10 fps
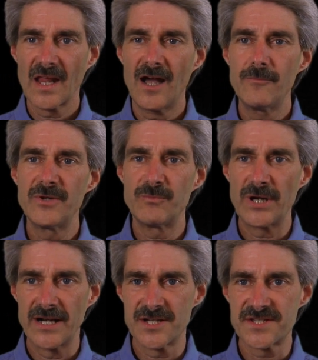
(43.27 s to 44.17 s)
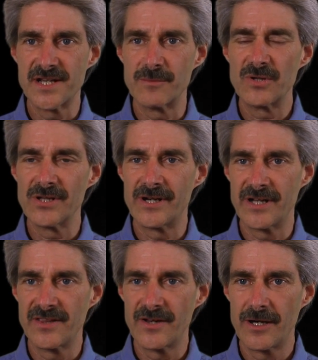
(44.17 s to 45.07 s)
I've been practicing
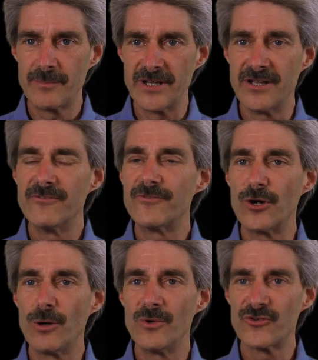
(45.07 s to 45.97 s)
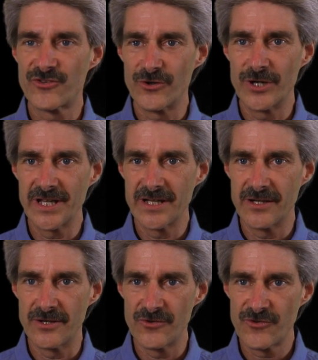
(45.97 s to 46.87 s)
polarity therapy for almost 30
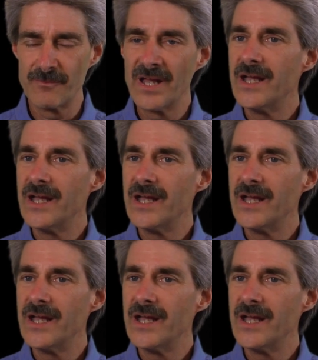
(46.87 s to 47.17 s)
years,